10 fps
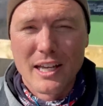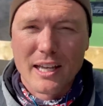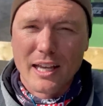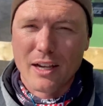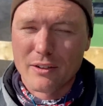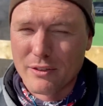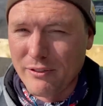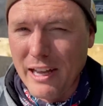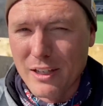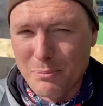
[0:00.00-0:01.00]
or the
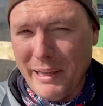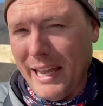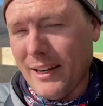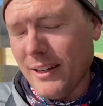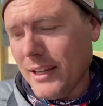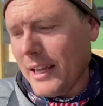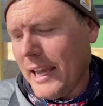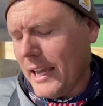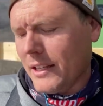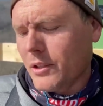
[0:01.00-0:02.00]
valley pan,
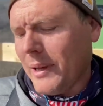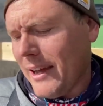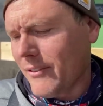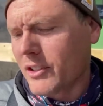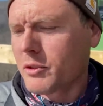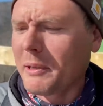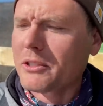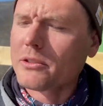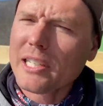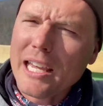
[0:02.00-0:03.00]
and you have
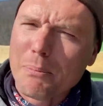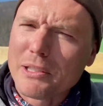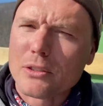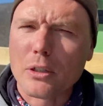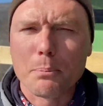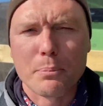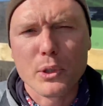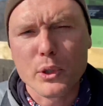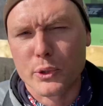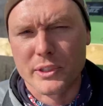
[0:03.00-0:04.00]
special tape. It's called
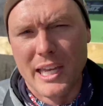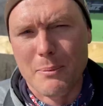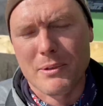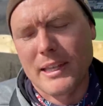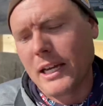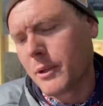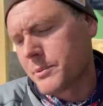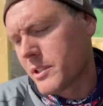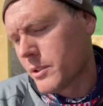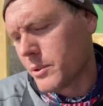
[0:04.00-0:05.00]
butyl tape that helps
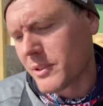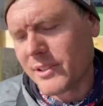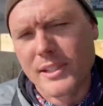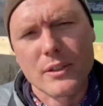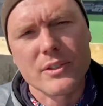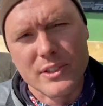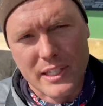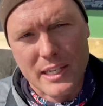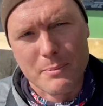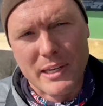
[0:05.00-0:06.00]
to seal
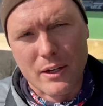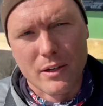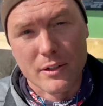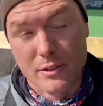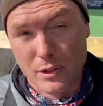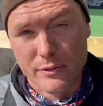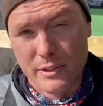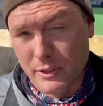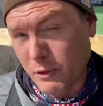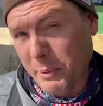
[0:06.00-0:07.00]
seams out on the
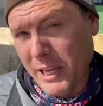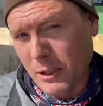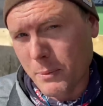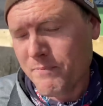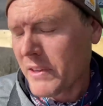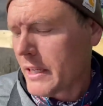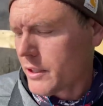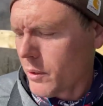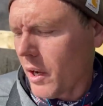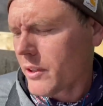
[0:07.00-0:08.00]
surface of a panel.
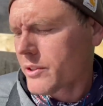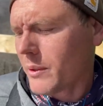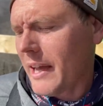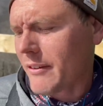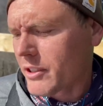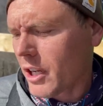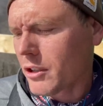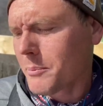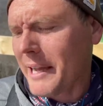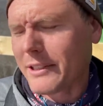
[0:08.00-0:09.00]
You also have
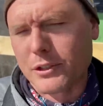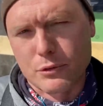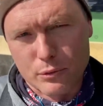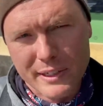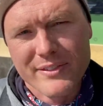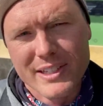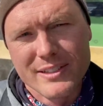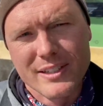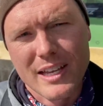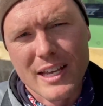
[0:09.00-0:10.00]
color matched
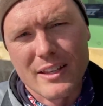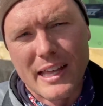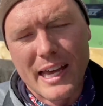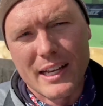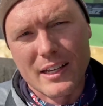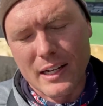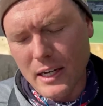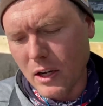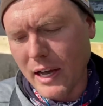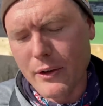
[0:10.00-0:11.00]
rivets that uh,
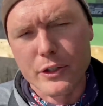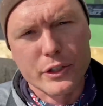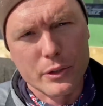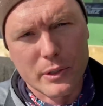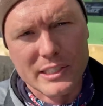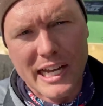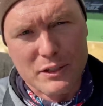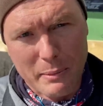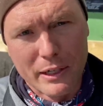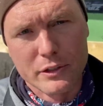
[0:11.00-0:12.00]
allow you to
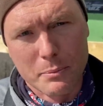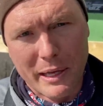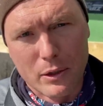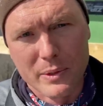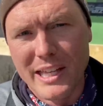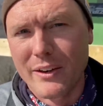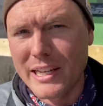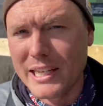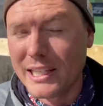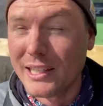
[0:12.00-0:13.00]
attach metal to metal without
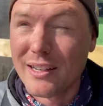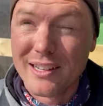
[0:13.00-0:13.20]
any